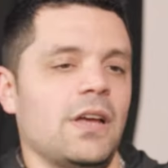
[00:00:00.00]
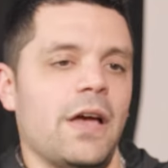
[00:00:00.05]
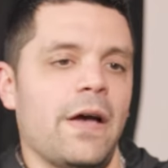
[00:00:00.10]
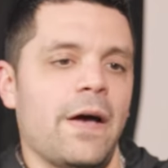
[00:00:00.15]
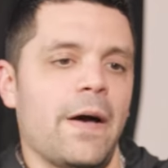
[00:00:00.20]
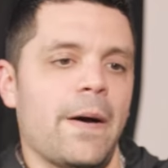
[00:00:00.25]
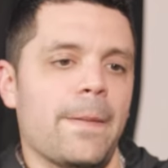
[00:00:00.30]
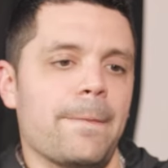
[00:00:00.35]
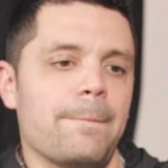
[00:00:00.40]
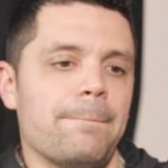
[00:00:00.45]

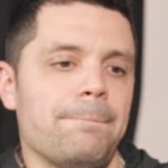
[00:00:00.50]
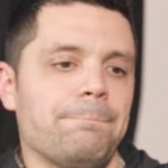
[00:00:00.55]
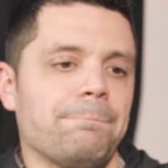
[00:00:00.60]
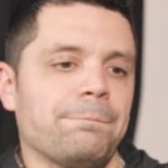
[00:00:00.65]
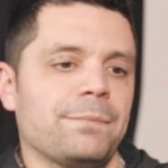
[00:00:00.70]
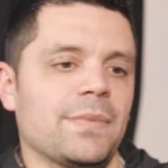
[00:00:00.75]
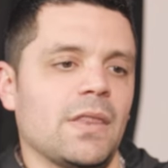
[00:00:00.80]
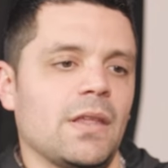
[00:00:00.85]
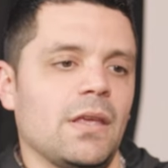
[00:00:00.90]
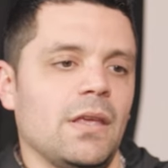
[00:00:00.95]
Um,
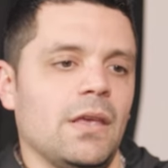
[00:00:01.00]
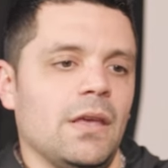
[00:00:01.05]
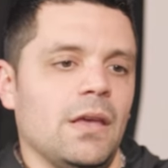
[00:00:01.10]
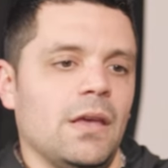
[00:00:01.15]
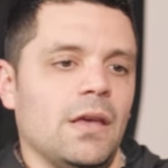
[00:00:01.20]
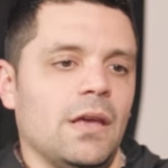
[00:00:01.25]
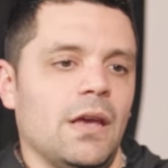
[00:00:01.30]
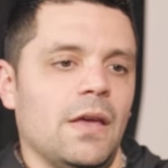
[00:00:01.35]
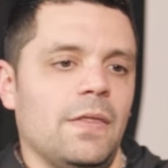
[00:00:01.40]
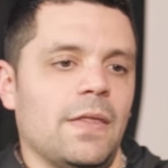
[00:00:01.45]

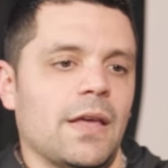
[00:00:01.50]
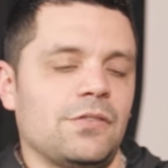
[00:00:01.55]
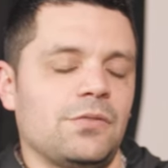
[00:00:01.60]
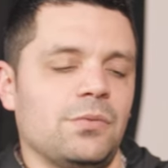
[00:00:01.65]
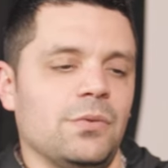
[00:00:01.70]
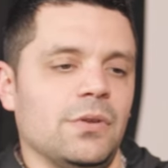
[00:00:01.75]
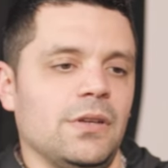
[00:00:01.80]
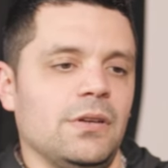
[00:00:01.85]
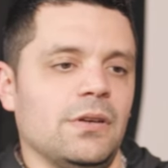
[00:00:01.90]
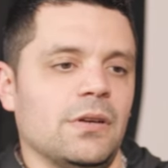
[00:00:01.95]
and that's
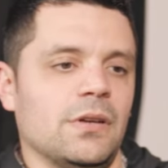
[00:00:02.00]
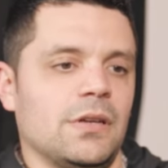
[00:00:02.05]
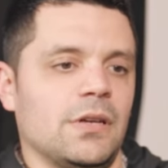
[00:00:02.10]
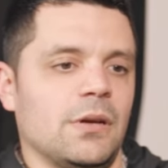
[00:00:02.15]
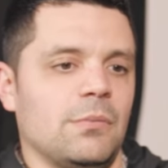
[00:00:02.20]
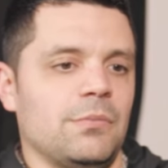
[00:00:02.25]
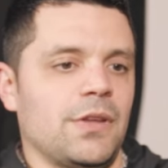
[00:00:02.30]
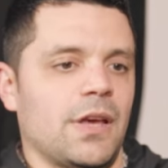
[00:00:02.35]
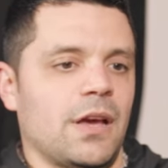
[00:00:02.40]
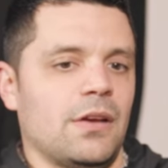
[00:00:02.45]
really going to
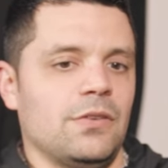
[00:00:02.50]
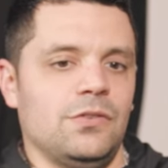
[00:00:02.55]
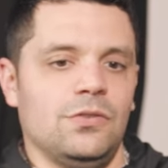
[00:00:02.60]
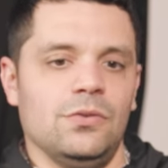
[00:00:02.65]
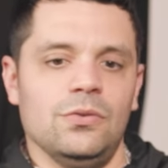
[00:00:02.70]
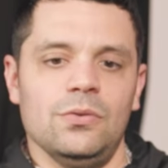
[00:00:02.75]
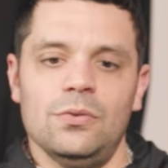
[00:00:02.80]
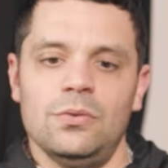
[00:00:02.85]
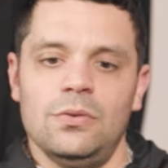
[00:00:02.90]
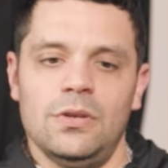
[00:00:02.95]
come down
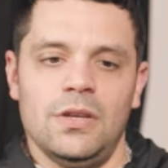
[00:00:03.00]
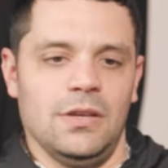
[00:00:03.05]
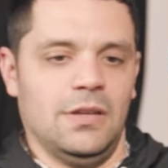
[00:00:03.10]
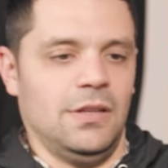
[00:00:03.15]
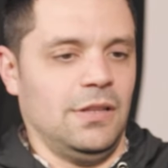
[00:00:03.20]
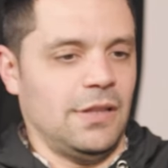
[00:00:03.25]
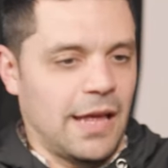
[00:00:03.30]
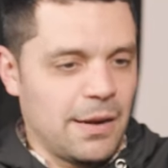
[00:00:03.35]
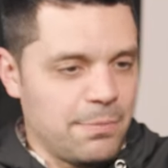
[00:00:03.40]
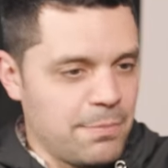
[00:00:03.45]
to a
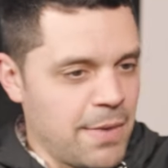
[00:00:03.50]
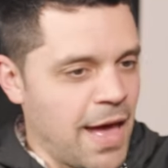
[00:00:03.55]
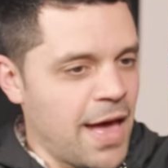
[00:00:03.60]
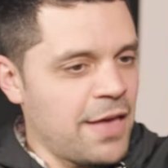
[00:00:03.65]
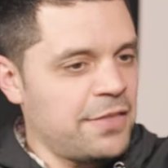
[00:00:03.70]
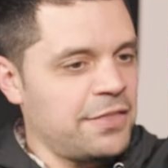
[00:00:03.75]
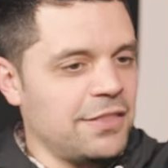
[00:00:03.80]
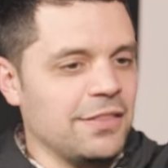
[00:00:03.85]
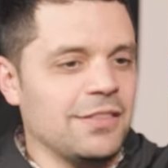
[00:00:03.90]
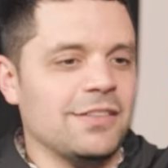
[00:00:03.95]
lot of
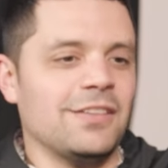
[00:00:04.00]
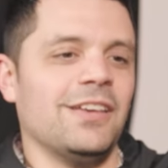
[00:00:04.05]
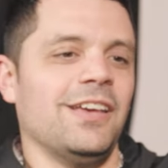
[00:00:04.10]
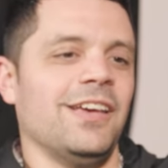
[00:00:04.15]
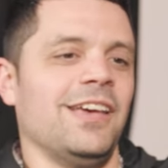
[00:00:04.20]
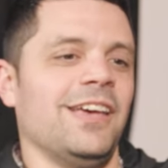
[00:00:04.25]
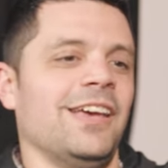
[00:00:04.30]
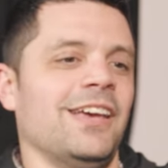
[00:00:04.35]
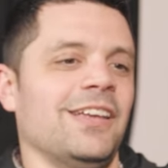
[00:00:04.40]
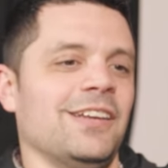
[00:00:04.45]
math
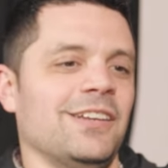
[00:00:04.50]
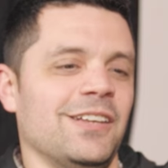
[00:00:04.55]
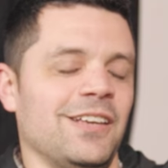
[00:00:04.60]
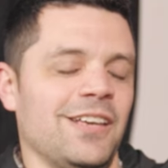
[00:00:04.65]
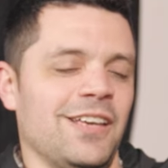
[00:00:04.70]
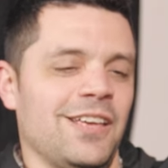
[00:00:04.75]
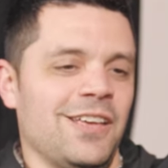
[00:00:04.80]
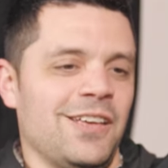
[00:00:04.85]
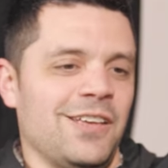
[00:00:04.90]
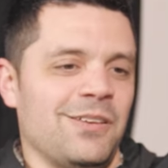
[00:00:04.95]
and
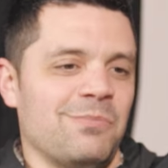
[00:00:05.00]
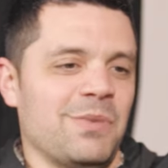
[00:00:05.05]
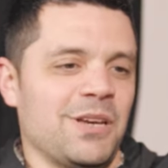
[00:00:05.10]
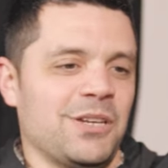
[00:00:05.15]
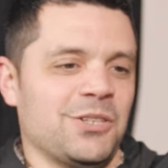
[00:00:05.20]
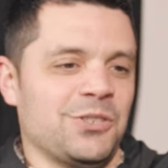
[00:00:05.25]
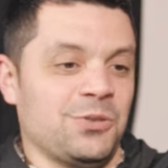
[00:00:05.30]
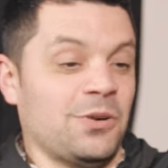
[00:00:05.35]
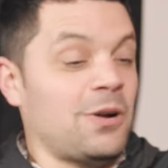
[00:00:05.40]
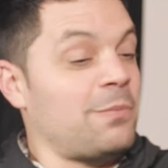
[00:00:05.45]

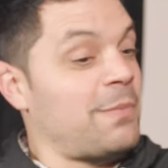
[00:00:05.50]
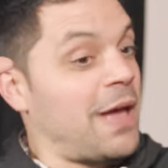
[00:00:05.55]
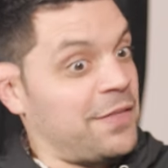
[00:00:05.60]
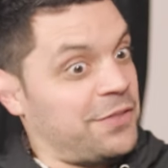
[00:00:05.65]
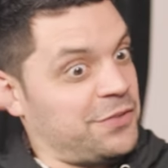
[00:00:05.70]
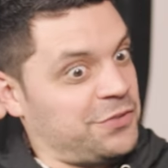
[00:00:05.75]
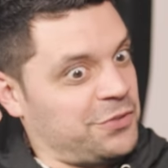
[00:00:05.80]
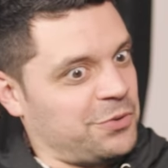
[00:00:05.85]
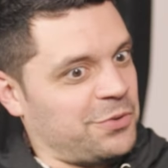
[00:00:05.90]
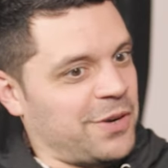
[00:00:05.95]
making sure our
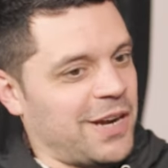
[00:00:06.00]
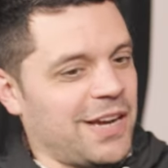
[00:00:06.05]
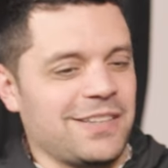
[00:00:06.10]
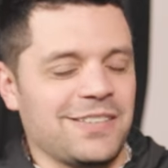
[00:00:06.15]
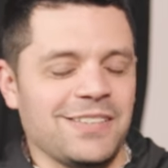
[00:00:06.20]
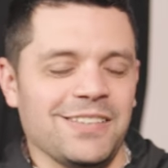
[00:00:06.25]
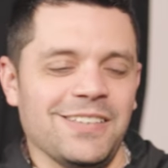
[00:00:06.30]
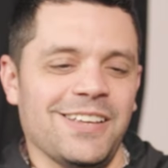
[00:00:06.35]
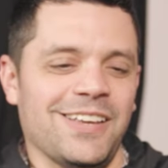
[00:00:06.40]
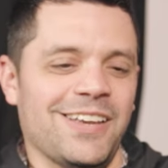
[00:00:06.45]
math is
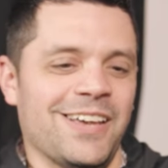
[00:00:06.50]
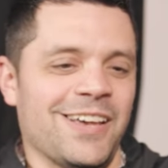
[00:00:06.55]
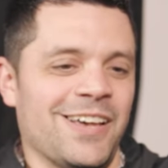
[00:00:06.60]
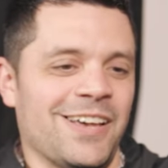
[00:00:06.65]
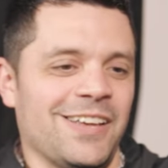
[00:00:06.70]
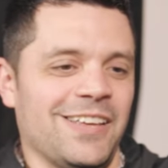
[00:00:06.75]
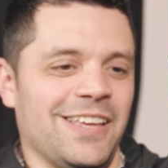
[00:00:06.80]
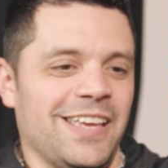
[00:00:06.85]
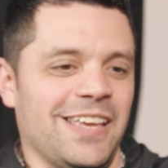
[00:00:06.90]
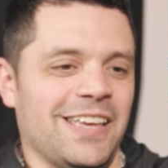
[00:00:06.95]
correct
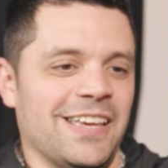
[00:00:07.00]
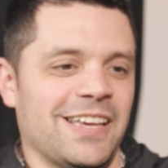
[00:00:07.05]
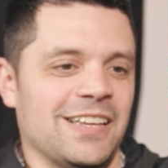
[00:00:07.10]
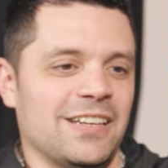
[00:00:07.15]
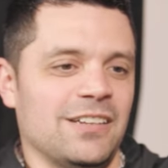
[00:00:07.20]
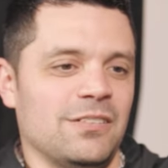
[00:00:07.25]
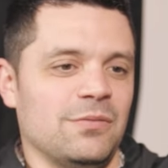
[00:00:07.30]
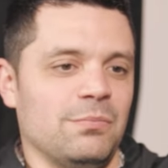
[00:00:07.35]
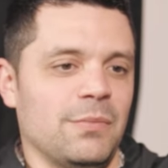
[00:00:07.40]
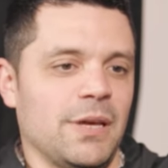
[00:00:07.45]
uh,
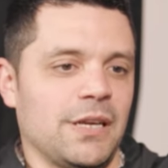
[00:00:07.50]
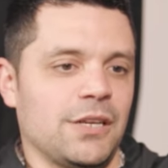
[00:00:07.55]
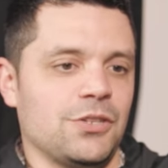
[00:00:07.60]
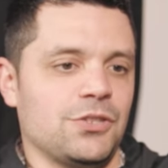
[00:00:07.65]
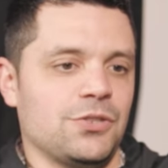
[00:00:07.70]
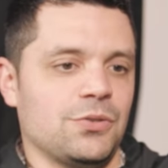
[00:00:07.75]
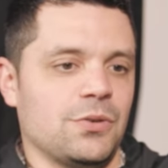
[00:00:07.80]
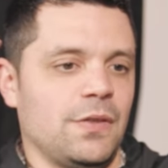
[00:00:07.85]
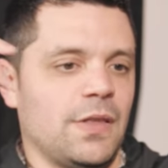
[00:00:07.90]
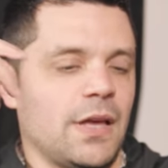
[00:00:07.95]
and making
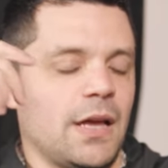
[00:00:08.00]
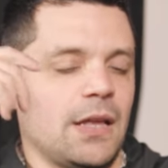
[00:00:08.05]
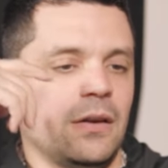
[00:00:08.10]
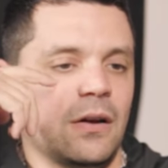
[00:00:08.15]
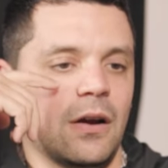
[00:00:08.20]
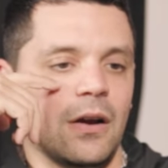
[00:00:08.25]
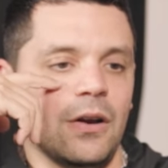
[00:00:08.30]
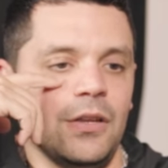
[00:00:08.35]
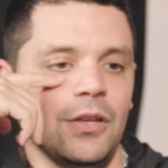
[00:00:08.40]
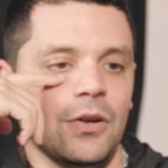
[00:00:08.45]
sure that
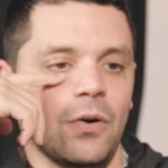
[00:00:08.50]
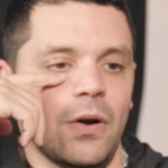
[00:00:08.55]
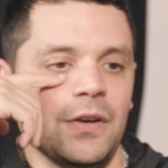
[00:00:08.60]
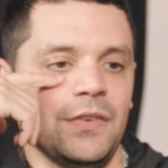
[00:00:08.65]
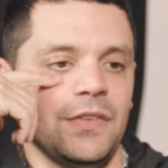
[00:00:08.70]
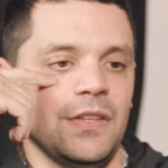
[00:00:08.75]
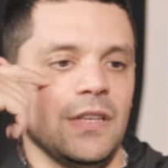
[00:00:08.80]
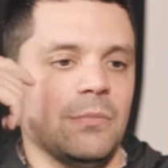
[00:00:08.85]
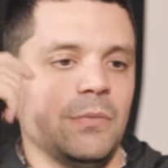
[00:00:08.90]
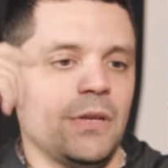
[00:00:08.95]
our, you know, our
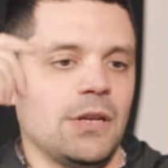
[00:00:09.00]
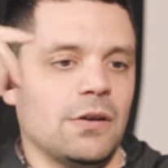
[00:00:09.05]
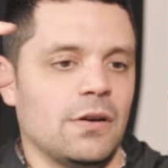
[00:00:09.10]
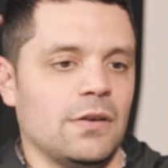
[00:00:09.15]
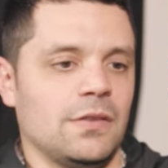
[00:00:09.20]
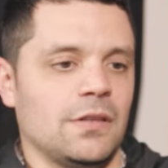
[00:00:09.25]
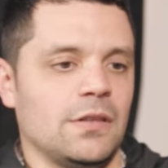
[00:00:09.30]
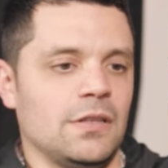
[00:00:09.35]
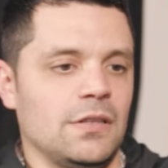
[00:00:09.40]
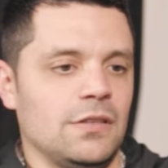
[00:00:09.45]
team here
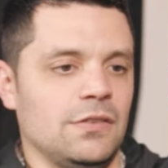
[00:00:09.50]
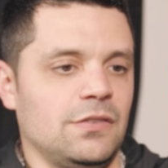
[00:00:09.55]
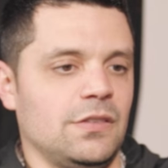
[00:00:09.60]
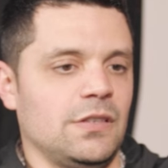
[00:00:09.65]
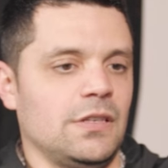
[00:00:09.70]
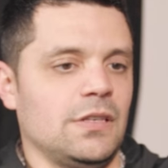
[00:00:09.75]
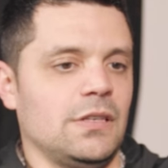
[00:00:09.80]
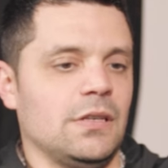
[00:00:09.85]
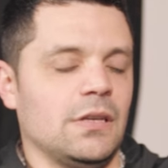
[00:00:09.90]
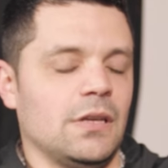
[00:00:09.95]
at the
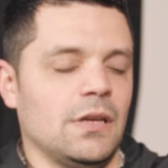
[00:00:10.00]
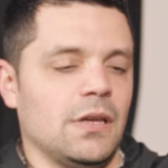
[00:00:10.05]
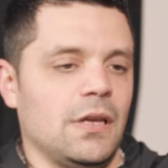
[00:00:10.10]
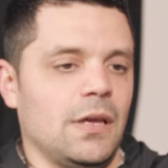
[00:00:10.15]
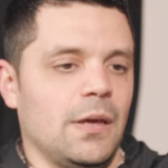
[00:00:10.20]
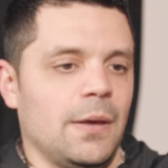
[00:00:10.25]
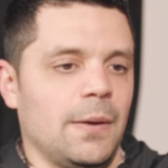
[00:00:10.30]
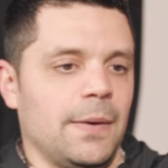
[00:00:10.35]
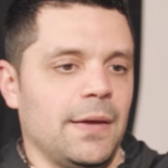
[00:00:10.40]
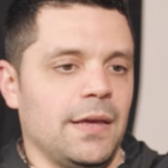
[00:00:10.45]
DC
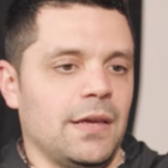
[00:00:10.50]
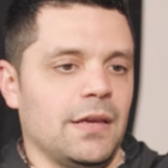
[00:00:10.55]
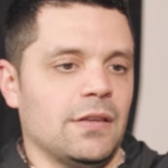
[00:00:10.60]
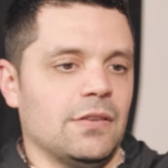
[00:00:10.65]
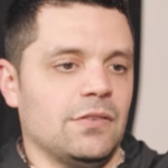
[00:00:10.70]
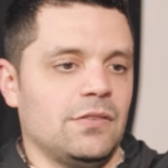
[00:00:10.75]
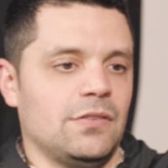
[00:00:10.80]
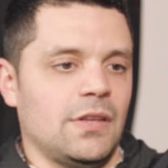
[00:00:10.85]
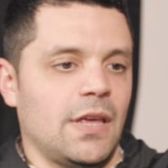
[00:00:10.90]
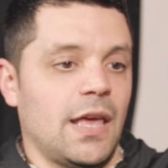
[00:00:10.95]

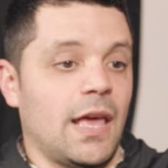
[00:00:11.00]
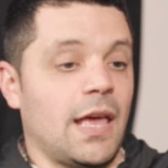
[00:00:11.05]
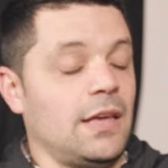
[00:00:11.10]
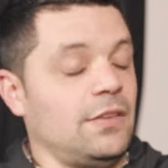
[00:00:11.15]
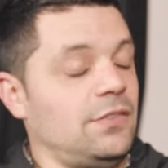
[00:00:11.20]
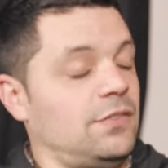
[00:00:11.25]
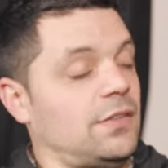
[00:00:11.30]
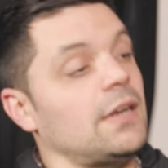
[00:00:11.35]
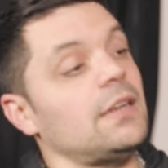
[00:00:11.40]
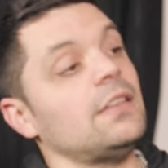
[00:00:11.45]
is a
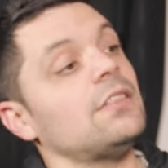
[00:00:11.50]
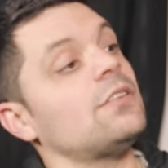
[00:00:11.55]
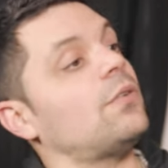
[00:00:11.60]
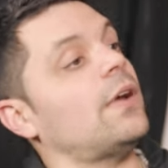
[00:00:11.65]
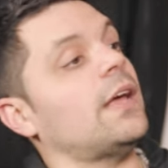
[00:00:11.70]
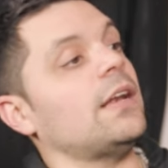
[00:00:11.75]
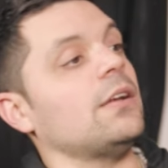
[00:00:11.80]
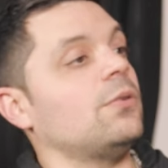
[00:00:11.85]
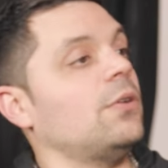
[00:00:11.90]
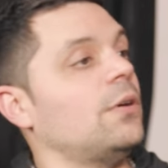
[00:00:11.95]
sending the
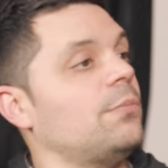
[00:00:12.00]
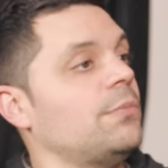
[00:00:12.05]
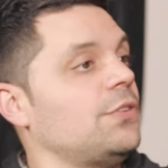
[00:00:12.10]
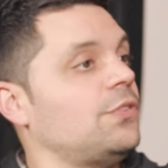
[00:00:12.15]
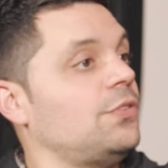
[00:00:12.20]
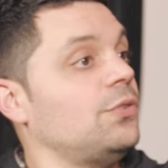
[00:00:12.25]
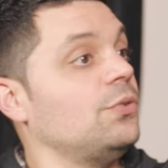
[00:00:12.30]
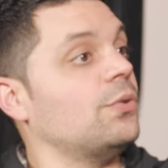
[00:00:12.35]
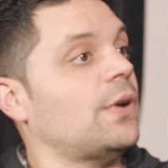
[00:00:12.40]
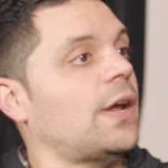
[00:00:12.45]
right equipment
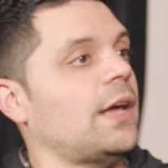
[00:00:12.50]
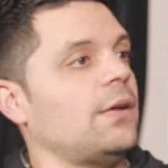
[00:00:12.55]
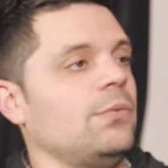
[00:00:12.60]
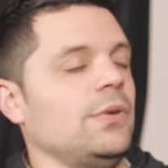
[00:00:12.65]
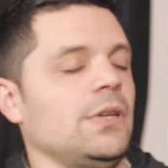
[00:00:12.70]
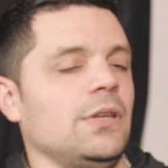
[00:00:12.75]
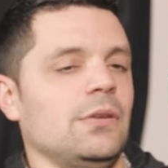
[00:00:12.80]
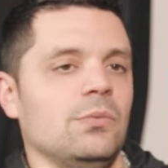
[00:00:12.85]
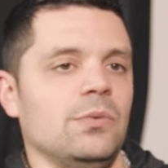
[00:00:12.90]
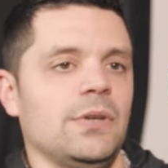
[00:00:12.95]
too, right?
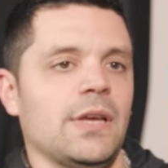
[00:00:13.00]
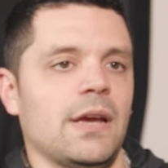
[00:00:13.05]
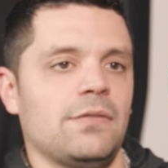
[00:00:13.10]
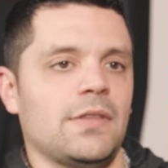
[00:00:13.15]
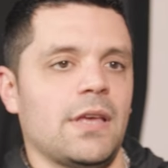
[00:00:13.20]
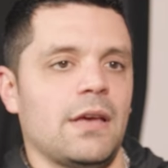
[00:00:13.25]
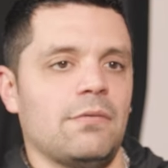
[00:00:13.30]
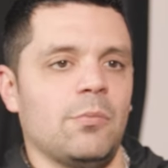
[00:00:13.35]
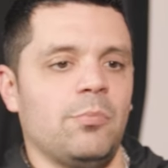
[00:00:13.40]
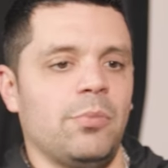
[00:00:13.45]
We, we have
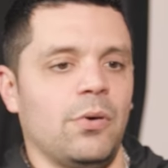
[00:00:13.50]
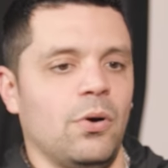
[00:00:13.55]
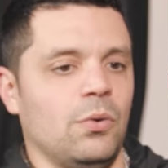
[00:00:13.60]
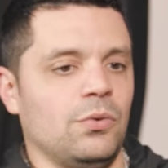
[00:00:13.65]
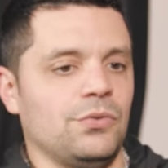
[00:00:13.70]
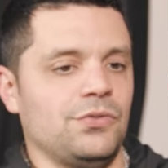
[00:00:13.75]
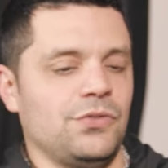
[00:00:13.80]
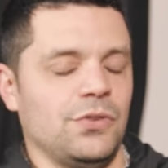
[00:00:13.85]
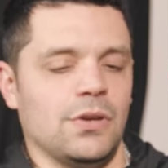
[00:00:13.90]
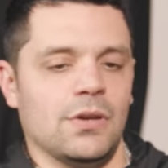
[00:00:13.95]
to have a
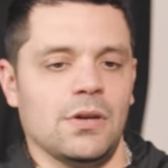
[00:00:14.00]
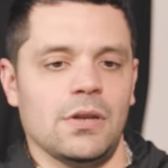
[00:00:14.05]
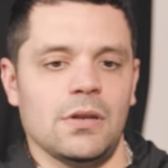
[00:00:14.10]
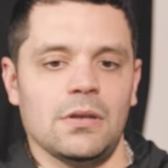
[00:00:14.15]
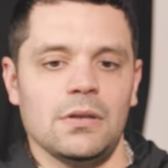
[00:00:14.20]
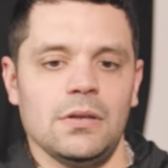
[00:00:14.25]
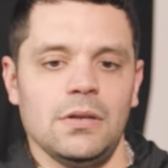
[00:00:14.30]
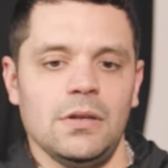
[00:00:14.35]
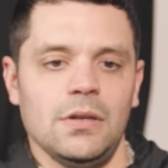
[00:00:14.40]
pulse on,